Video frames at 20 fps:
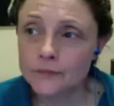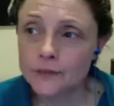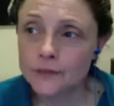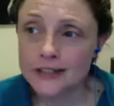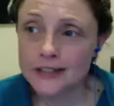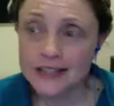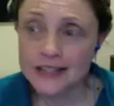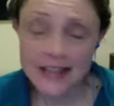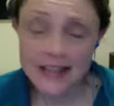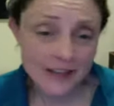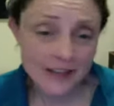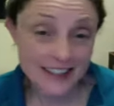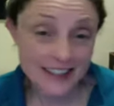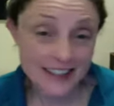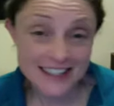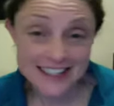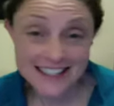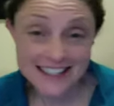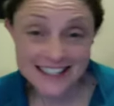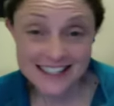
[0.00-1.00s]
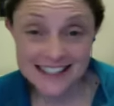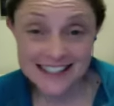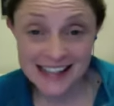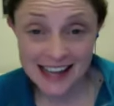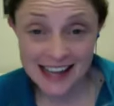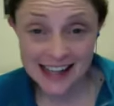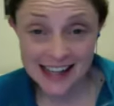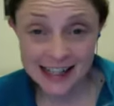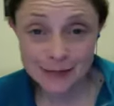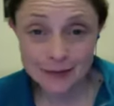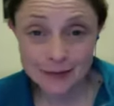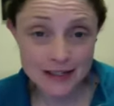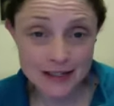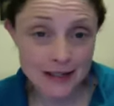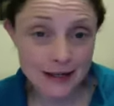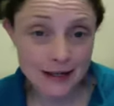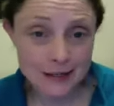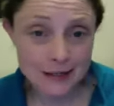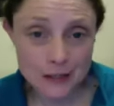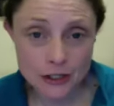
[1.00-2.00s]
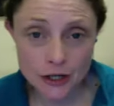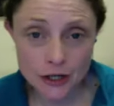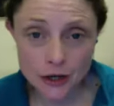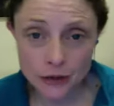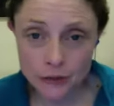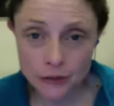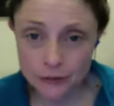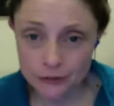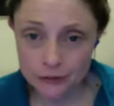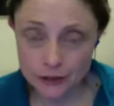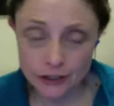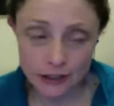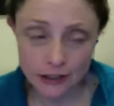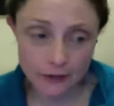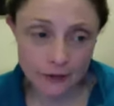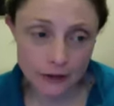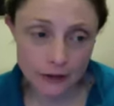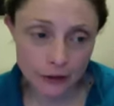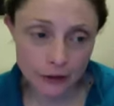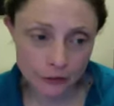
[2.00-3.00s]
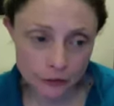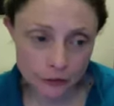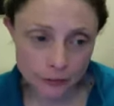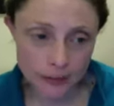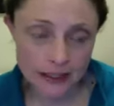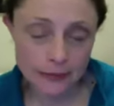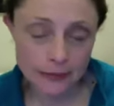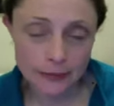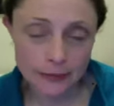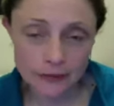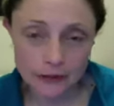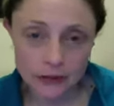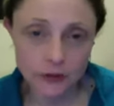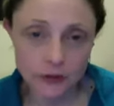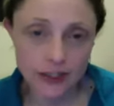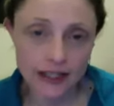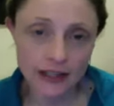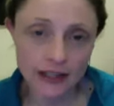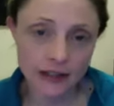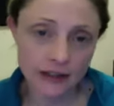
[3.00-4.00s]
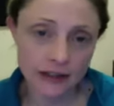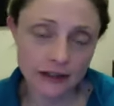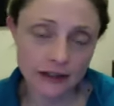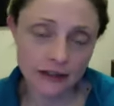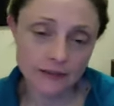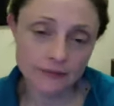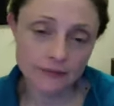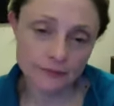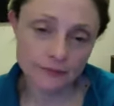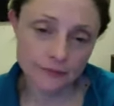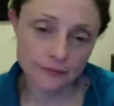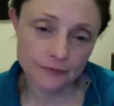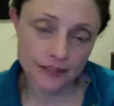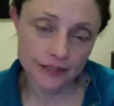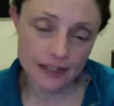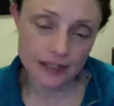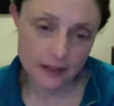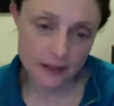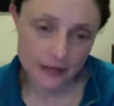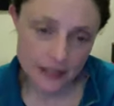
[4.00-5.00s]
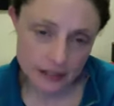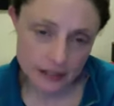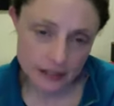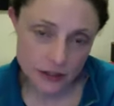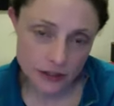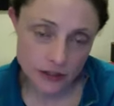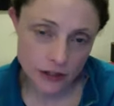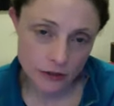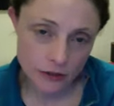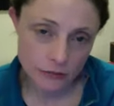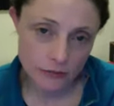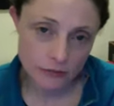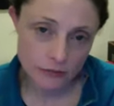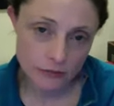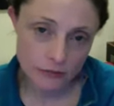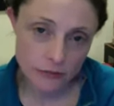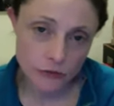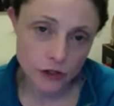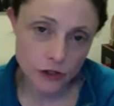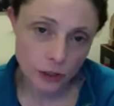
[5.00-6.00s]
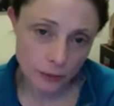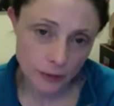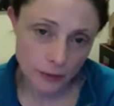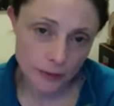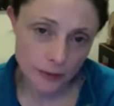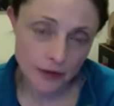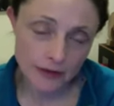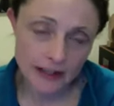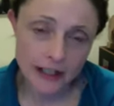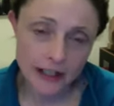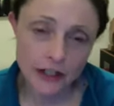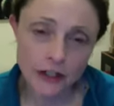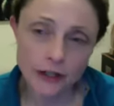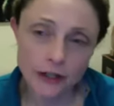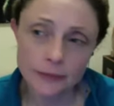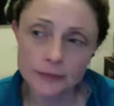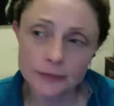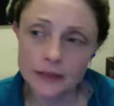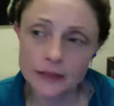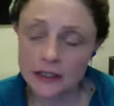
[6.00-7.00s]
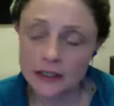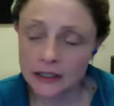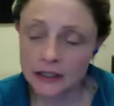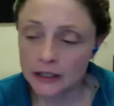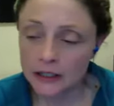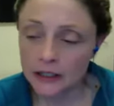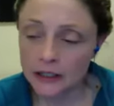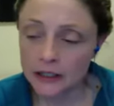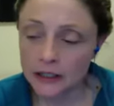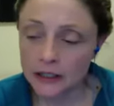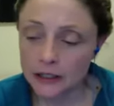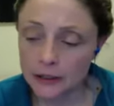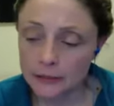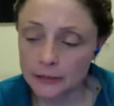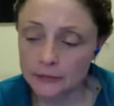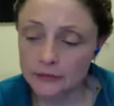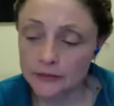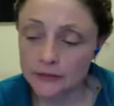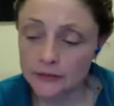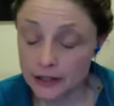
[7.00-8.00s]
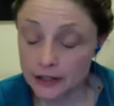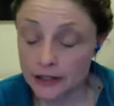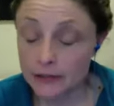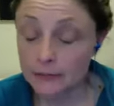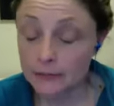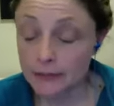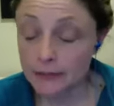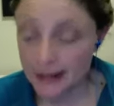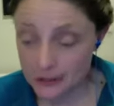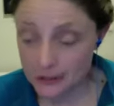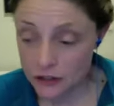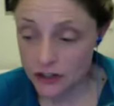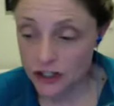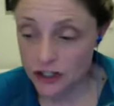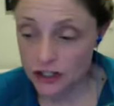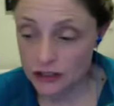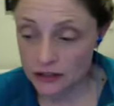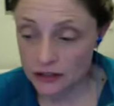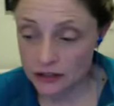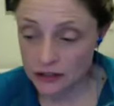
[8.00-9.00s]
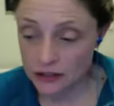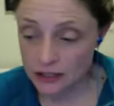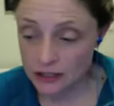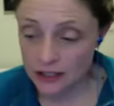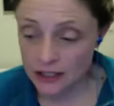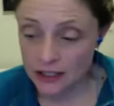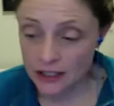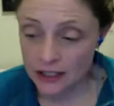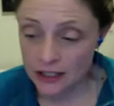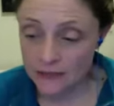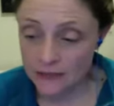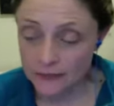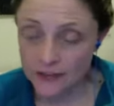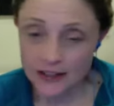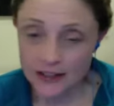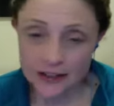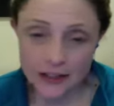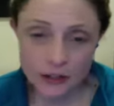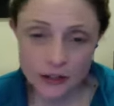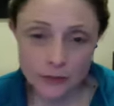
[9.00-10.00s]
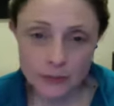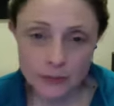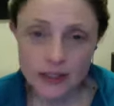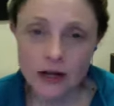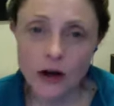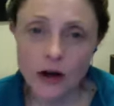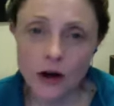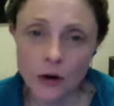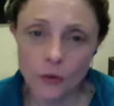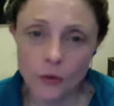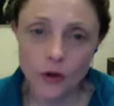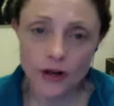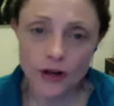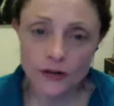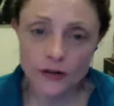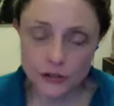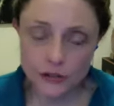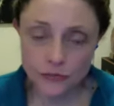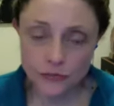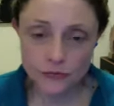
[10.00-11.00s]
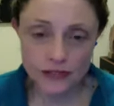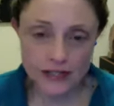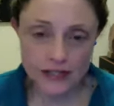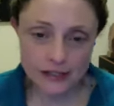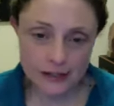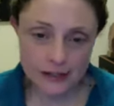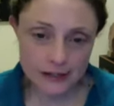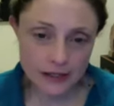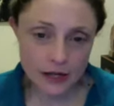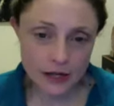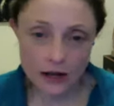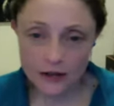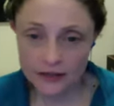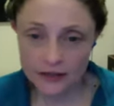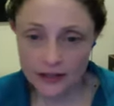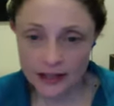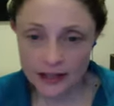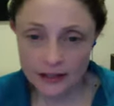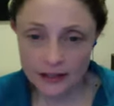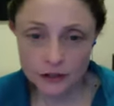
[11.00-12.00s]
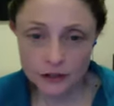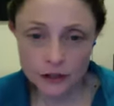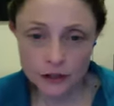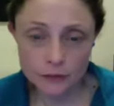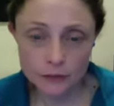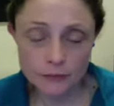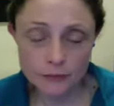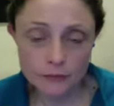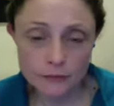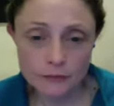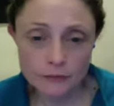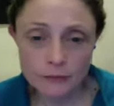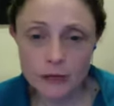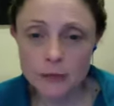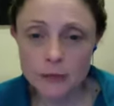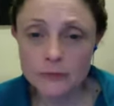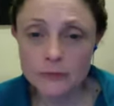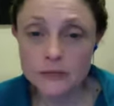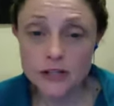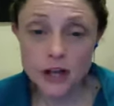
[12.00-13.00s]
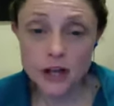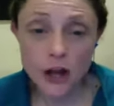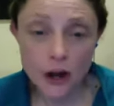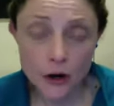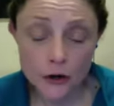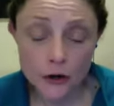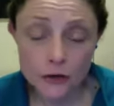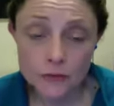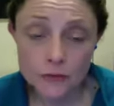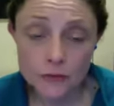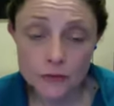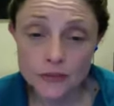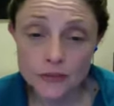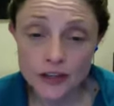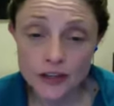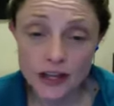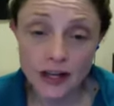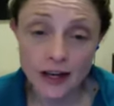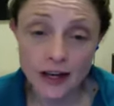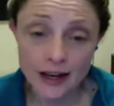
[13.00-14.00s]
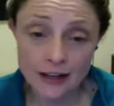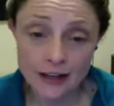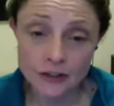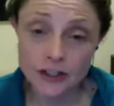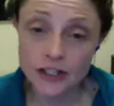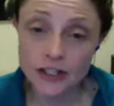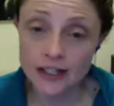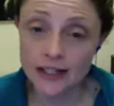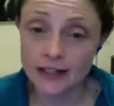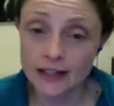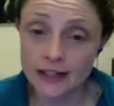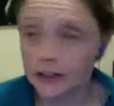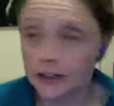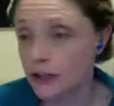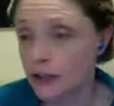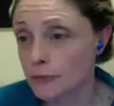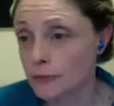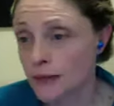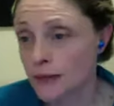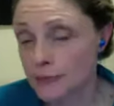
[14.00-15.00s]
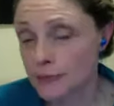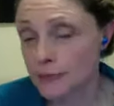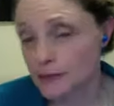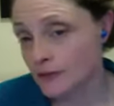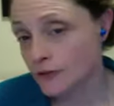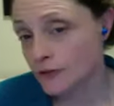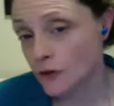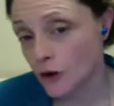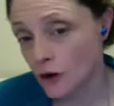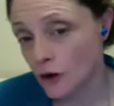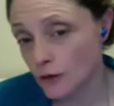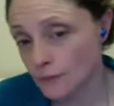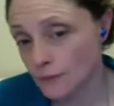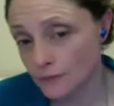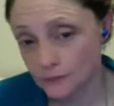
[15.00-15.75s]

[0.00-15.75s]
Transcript: savings is the same isn't it so mm. you know a lot of people are looking at things like this to mm. top up their income um, for their pension. Yeah, there can be a whole host of reasons, can't there? You know, mums at home that actually, you know, maybe have got